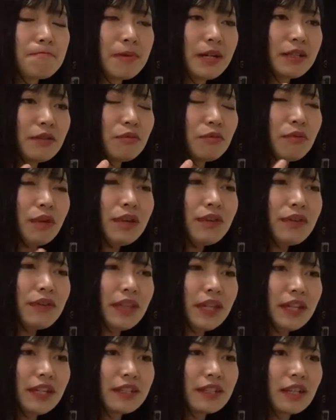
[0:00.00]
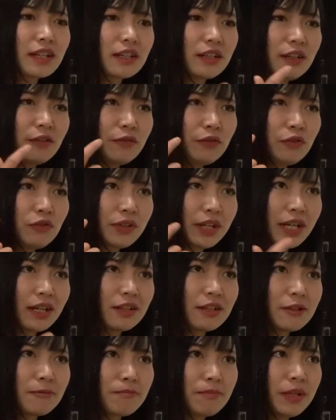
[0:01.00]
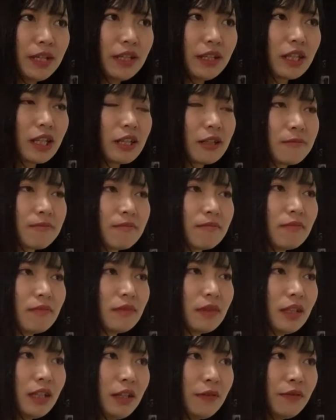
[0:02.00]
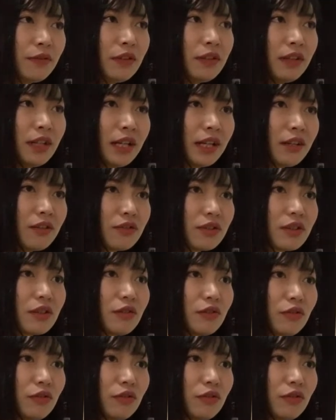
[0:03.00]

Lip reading: but one thing is like, if you can speak different language,